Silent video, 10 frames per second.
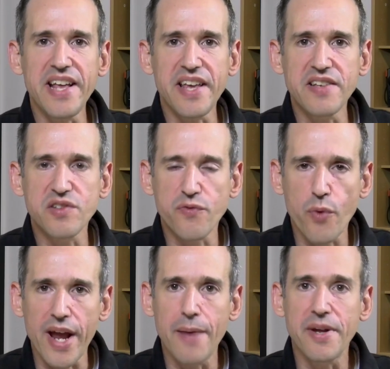8 gigs
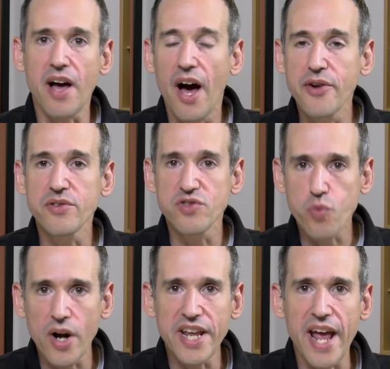of RAM and
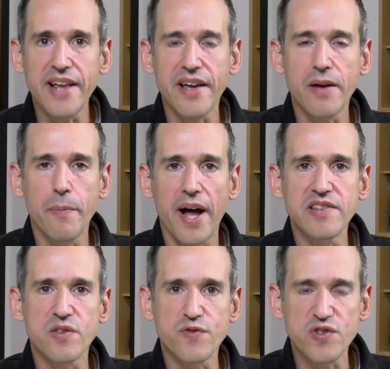128
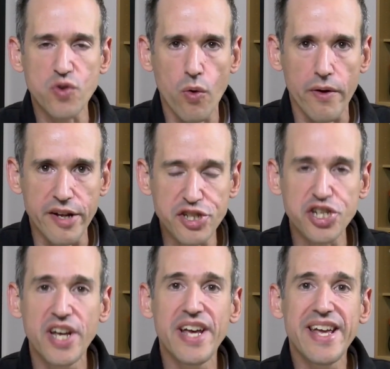gigabytes of
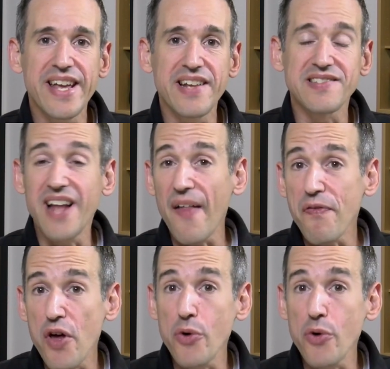storage. It is not,